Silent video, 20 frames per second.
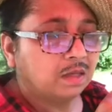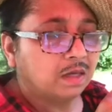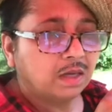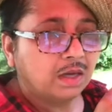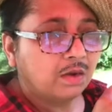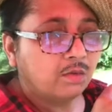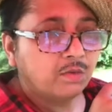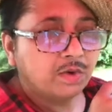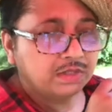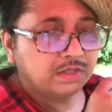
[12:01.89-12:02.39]

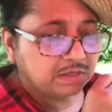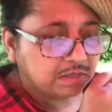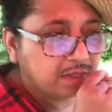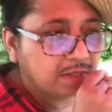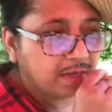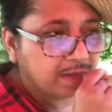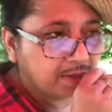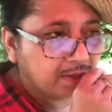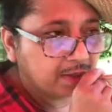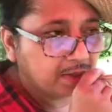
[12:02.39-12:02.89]
I wasn't
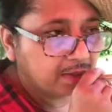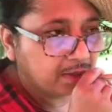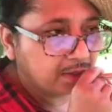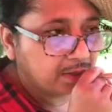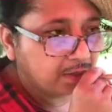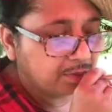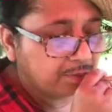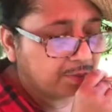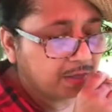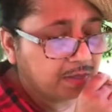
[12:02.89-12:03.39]
liking
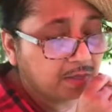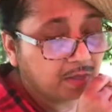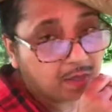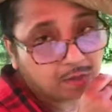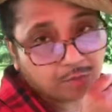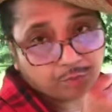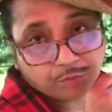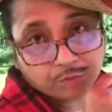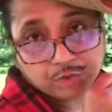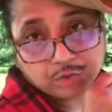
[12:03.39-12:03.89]
it, but
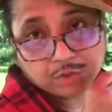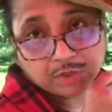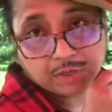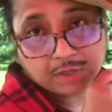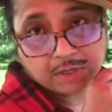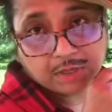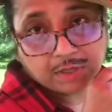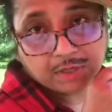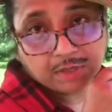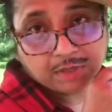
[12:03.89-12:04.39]

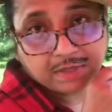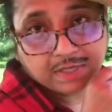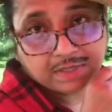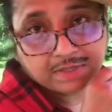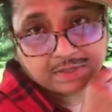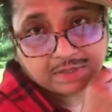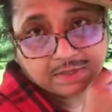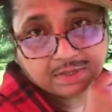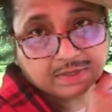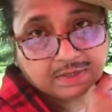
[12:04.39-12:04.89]
unfortunately
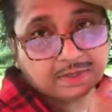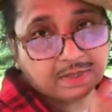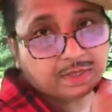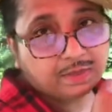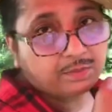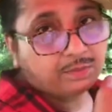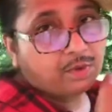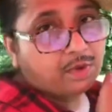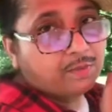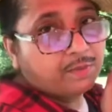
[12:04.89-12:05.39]
just at
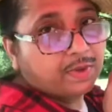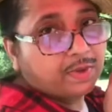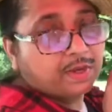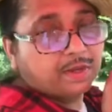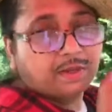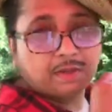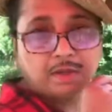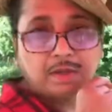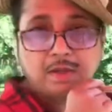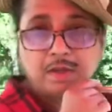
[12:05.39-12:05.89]
that
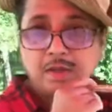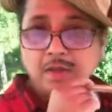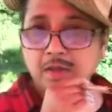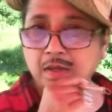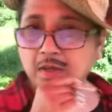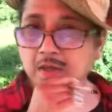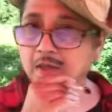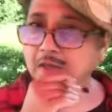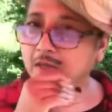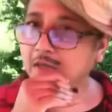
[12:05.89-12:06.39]
moment,
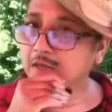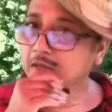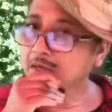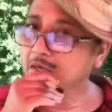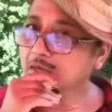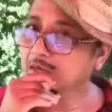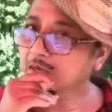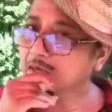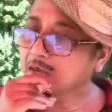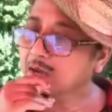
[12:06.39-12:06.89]

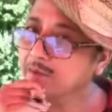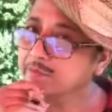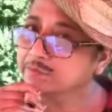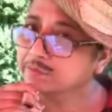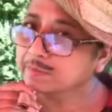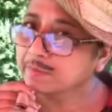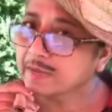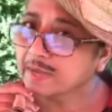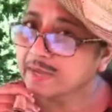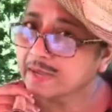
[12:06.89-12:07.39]
in comes
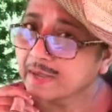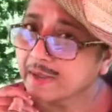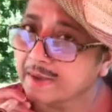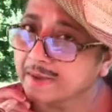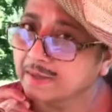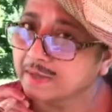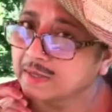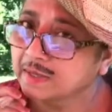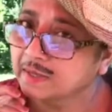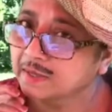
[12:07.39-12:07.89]
my
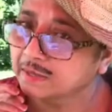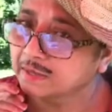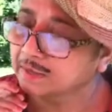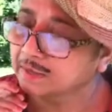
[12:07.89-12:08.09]
uncle